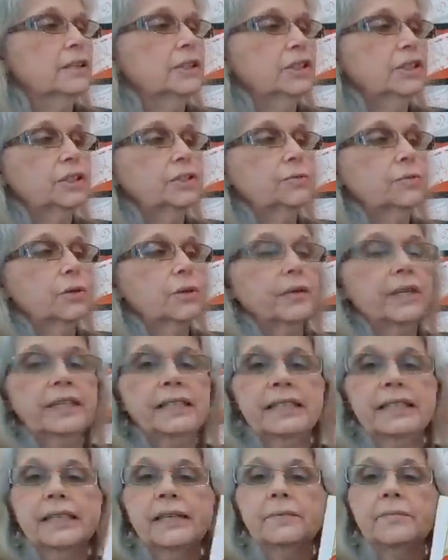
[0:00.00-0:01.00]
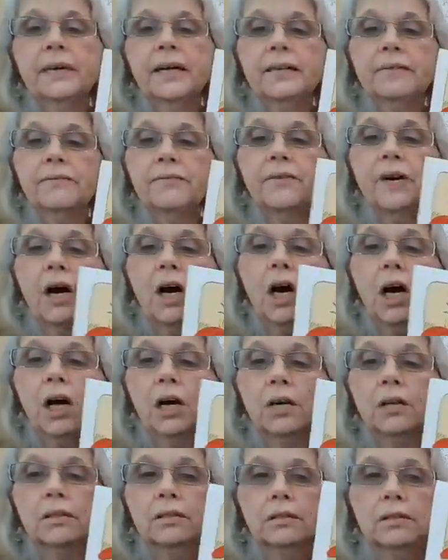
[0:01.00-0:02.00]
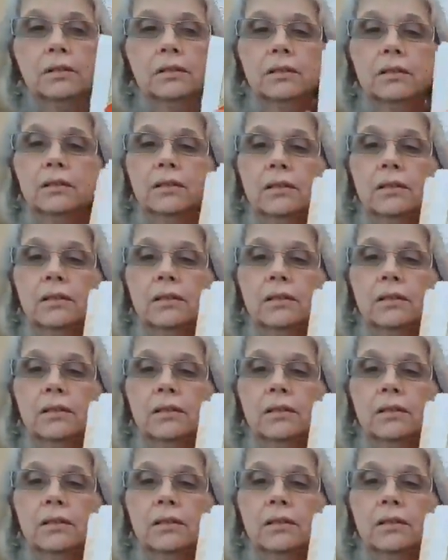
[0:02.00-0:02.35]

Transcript: She worried that it might fall.